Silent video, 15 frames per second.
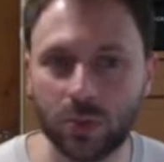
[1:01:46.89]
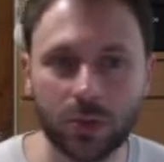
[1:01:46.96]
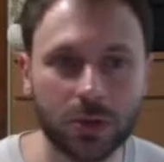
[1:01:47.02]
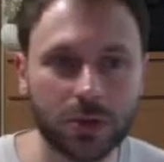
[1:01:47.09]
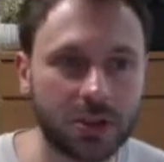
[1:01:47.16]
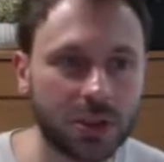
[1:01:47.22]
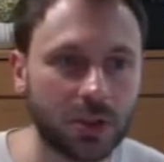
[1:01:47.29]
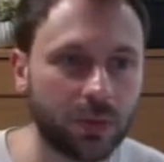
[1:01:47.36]

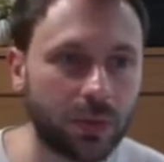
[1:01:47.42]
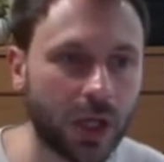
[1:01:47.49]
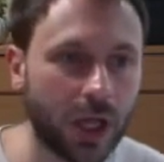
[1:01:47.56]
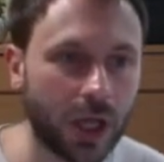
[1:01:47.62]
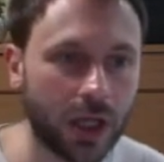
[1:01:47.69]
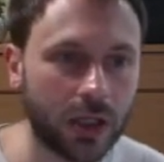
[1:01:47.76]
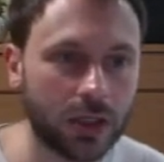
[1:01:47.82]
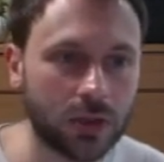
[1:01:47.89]

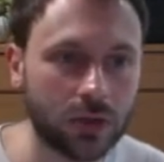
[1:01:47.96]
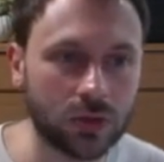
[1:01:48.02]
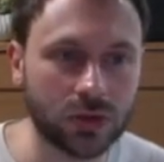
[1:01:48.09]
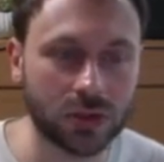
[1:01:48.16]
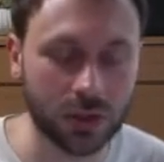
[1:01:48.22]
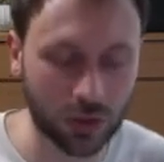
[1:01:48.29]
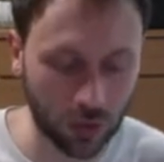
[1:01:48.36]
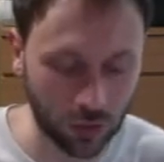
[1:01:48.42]
multiply and
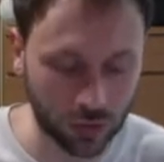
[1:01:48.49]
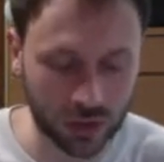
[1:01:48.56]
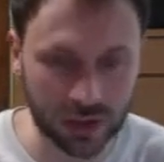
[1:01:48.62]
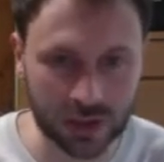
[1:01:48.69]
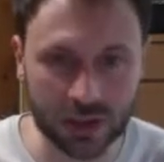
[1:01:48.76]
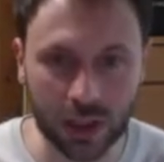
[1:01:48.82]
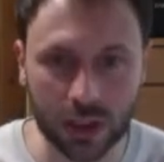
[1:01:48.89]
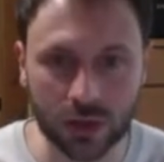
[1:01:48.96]
using all
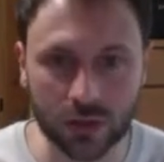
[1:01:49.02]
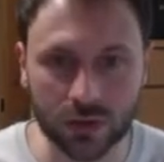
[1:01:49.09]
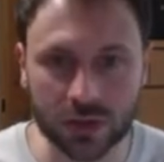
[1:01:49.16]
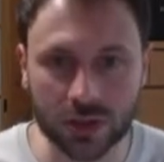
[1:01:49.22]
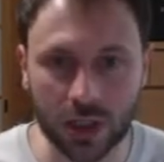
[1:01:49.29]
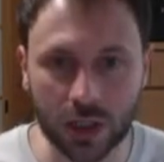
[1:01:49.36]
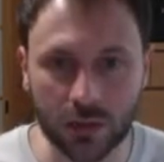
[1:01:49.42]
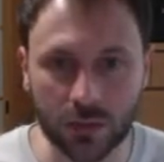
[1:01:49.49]
this kind of
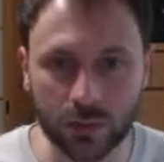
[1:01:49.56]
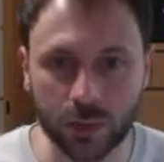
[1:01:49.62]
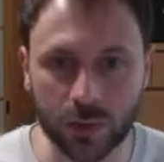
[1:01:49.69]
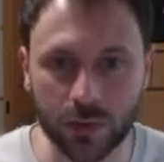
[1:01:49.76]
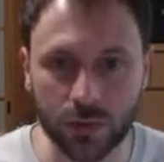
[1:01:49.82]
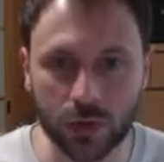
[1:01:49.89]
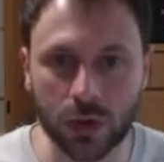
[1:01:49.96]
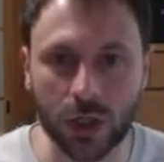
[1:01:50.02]
stuff
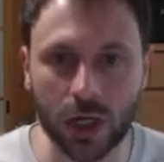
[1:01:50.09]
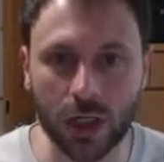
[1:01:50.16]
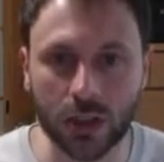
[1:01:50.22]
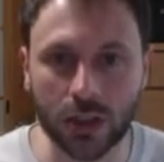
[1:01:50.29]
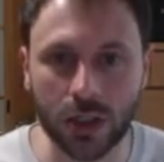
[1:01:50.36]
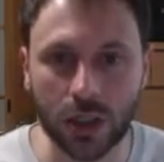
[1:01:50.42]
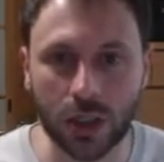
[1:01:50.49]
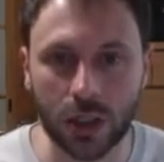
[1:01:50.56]
before I
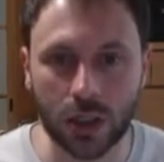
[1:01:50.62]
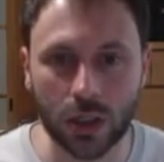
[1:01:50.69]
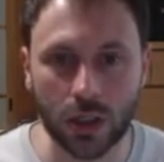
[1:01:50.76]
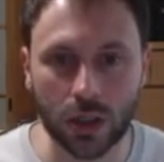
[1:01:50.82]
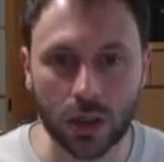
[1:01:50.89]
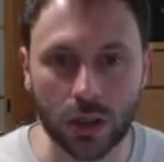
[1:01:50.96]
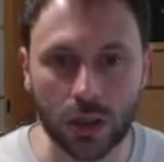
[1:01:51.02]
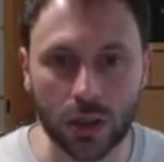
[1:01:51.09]

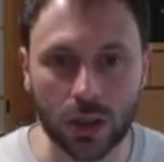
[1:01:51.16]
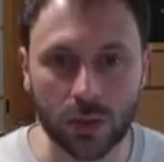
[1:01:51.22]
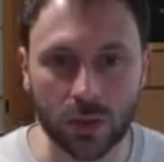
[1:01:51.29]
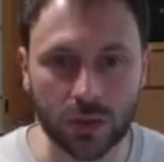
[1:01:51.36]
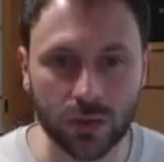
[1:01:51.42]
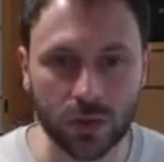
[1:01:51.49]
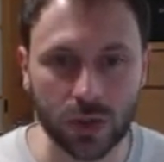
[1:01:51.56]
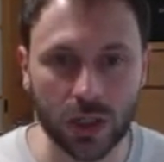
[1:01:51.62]

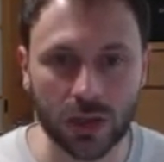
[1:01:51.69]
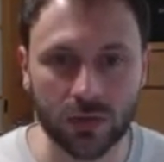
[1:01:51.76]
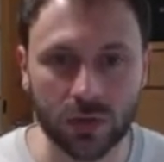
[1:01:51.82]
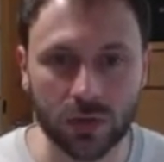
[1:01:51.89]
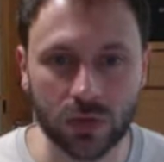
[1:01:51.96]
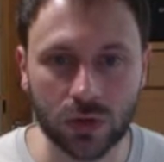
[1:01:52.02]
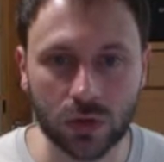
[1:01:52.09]
even